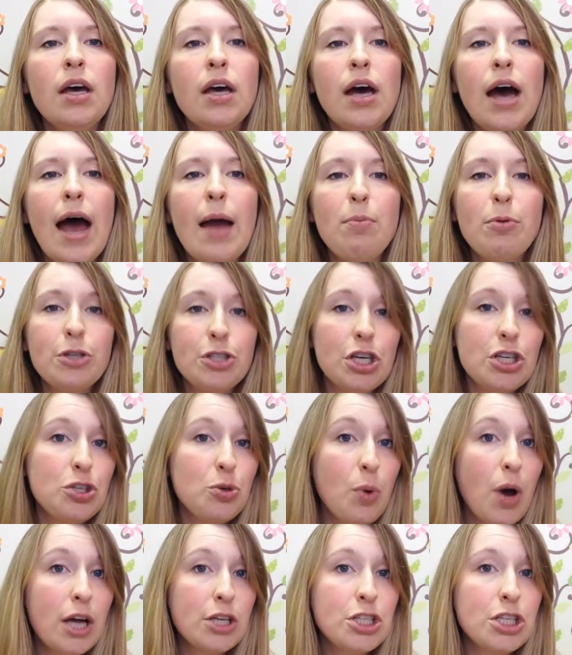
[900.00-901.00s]
I appreciate you
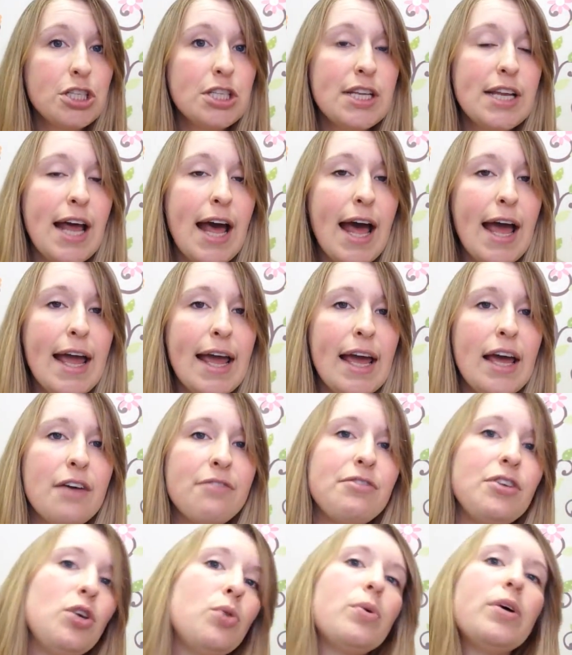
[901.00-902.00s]
watching today. If
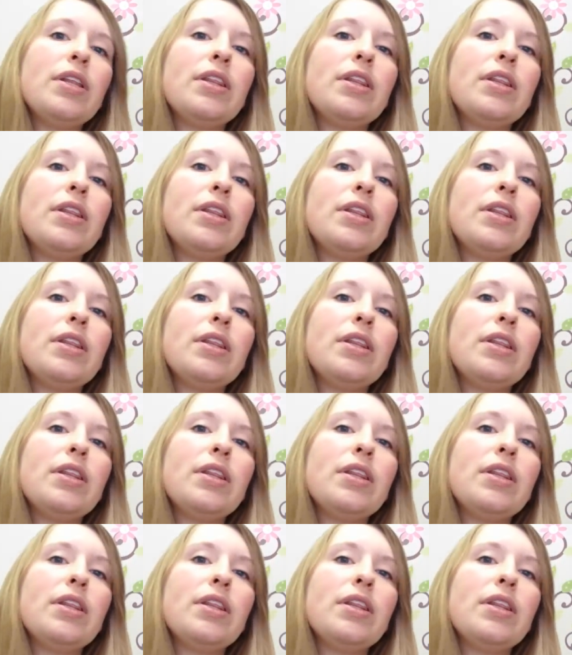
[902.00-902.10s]
you would